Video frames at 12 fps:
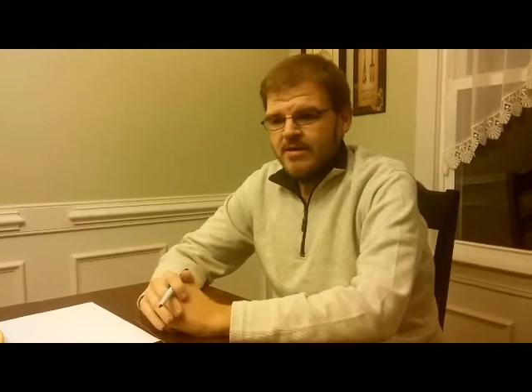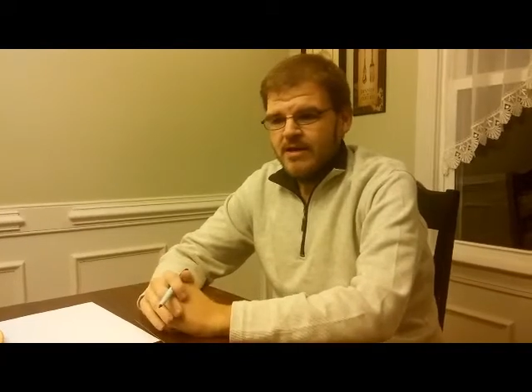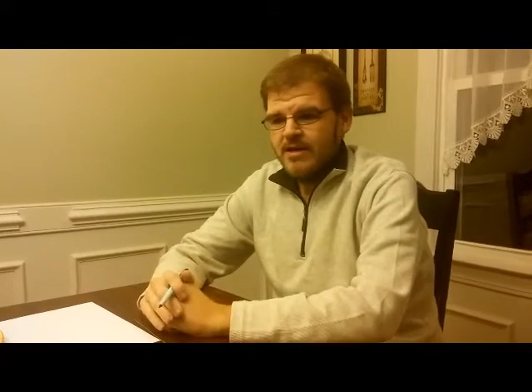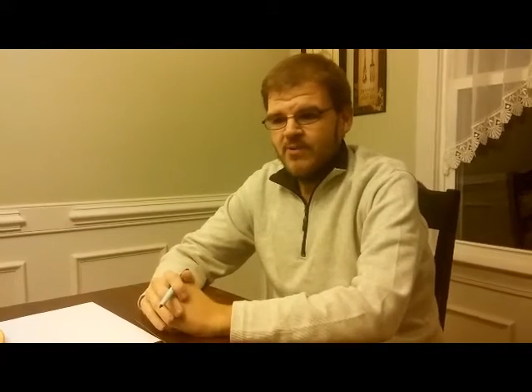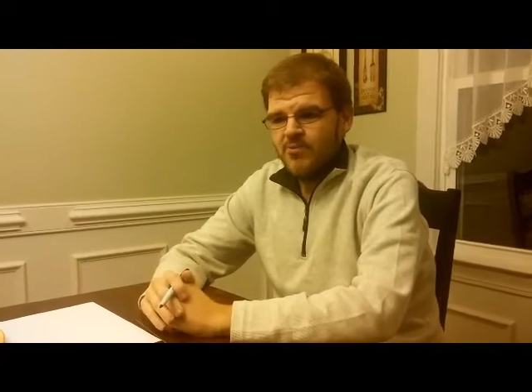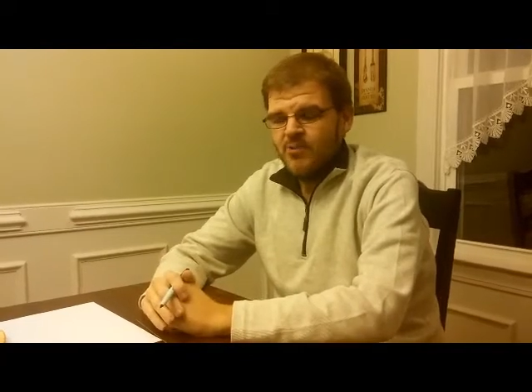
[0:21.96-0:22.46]

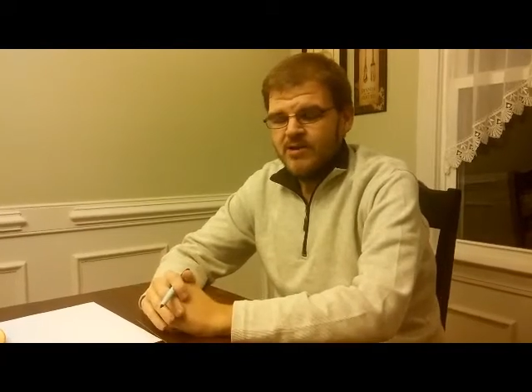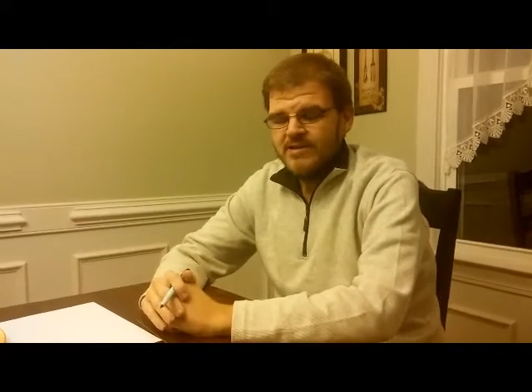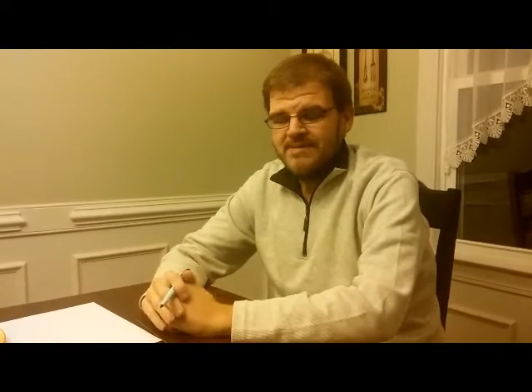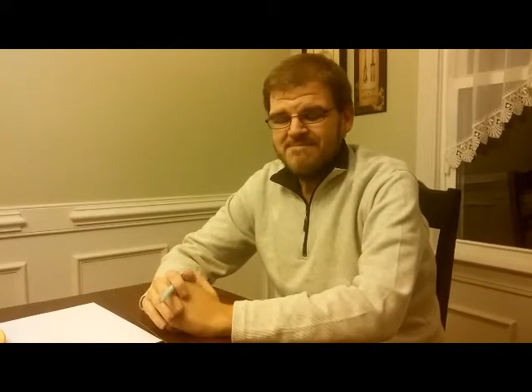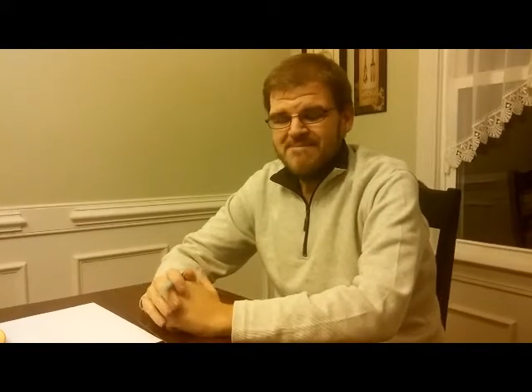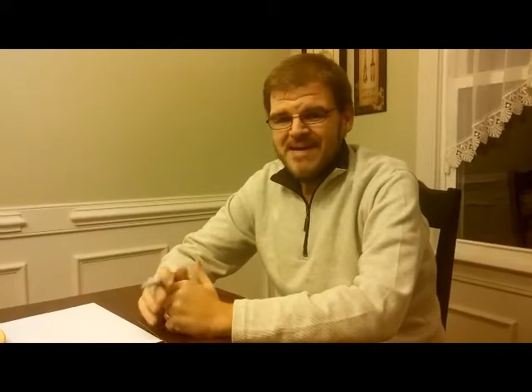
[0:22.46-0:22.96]
One
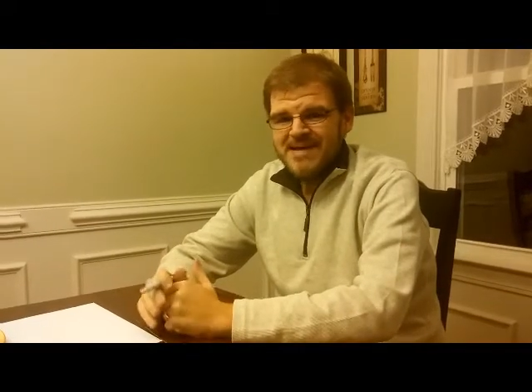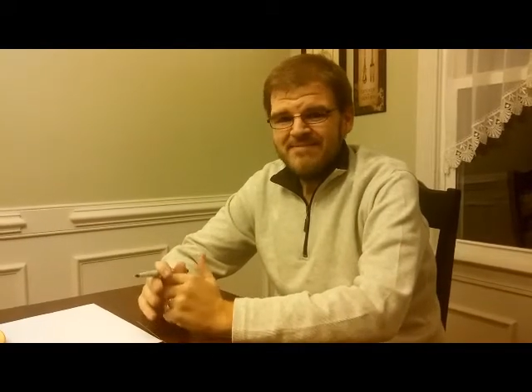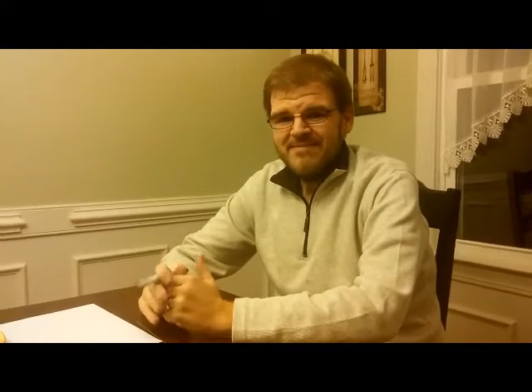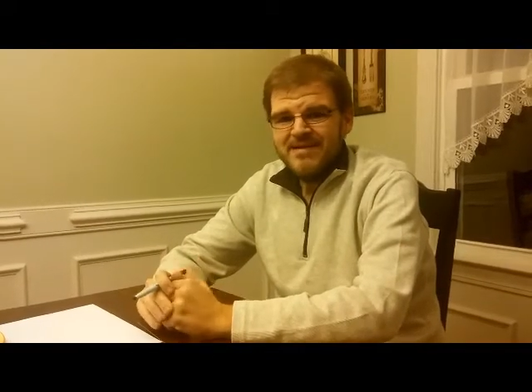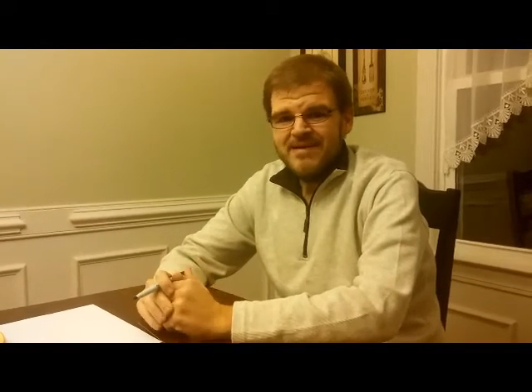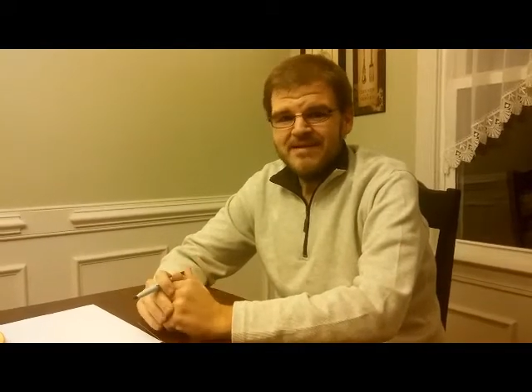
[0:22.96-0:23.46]
of the main
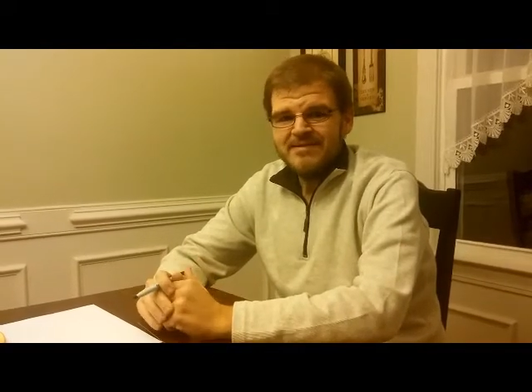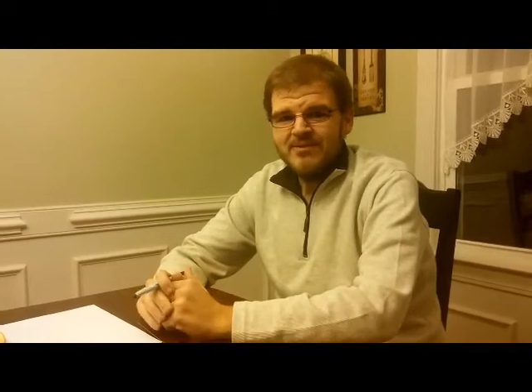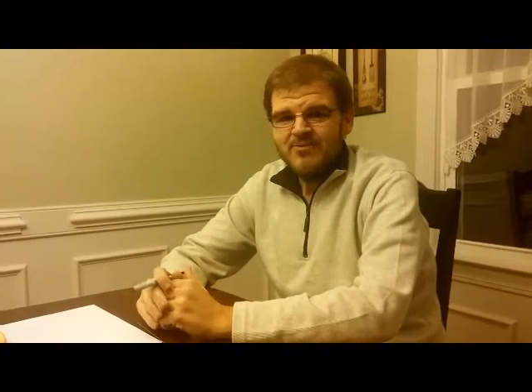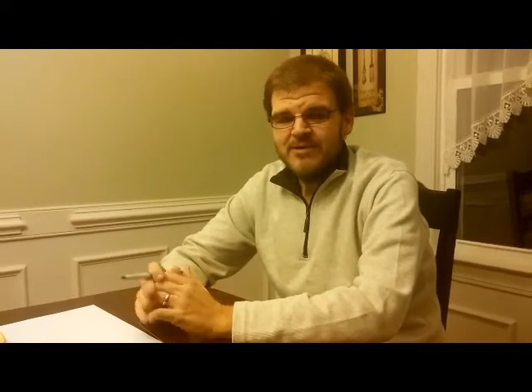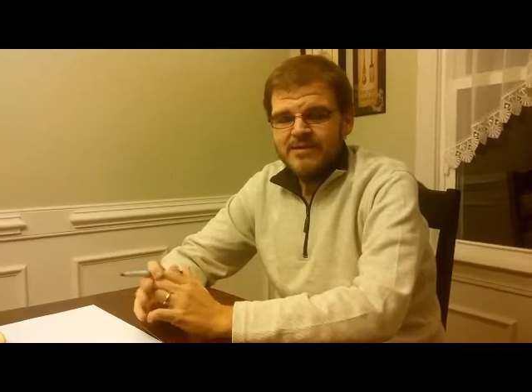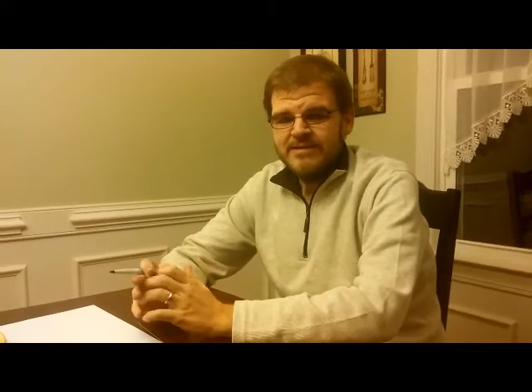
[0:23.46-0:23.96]
things I
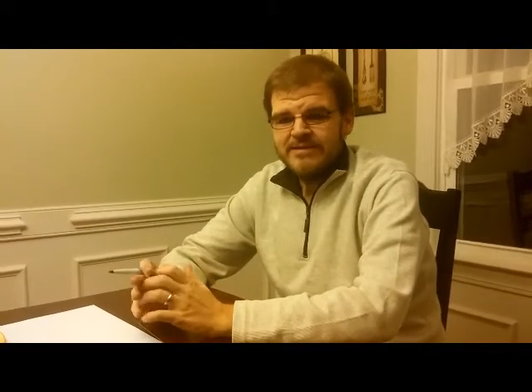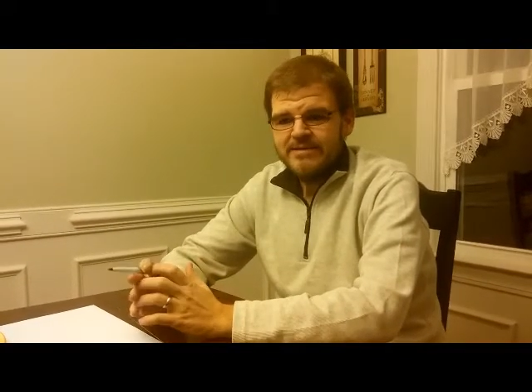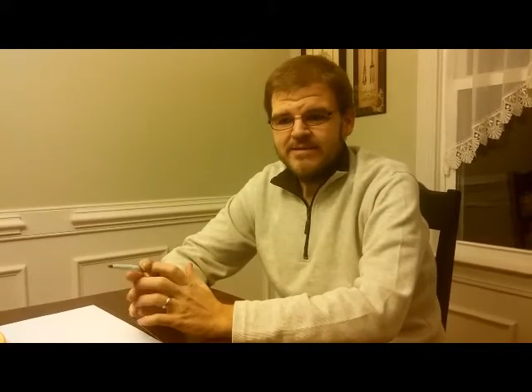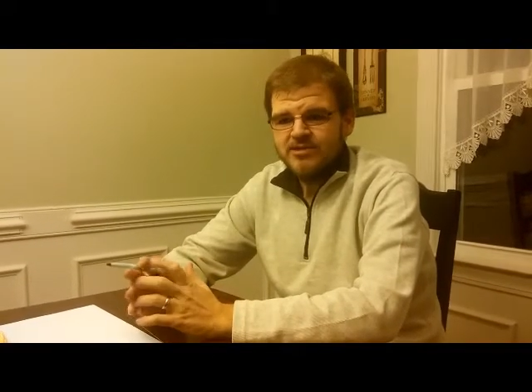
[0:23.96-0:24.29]
want to